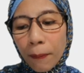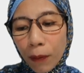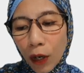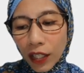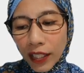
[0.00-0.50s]

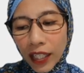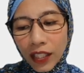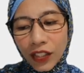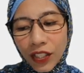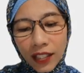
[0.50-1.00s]
more
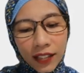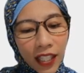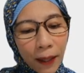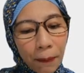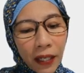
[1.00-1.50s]
than just
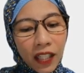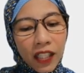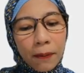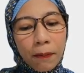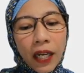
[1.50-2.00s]
keeping
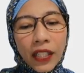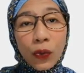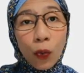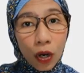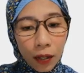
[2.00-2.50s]
the body
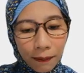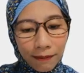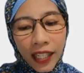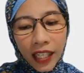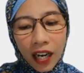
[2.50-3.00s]
warm.
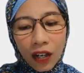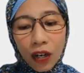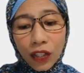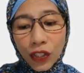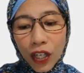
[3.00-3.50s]
They are
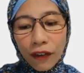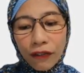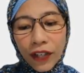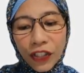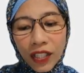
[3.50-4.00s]
also a
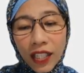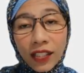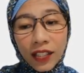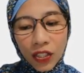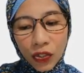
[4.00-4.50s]
fashion
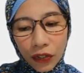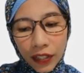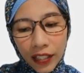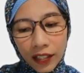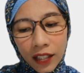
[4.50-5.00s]

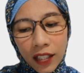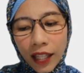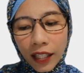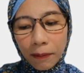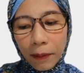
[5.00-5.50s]
accessory
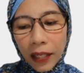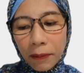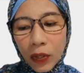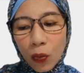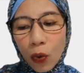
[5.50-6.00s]
that may
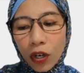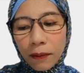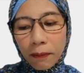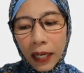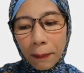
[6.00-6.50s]
be
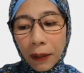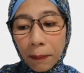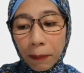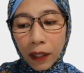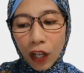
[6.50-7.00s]
worn by
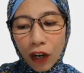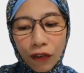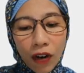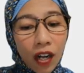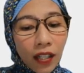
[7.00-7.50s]
people
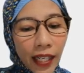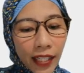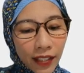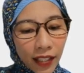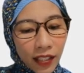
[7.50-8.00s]
of all
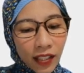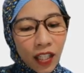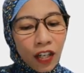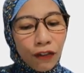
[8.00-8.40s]
ages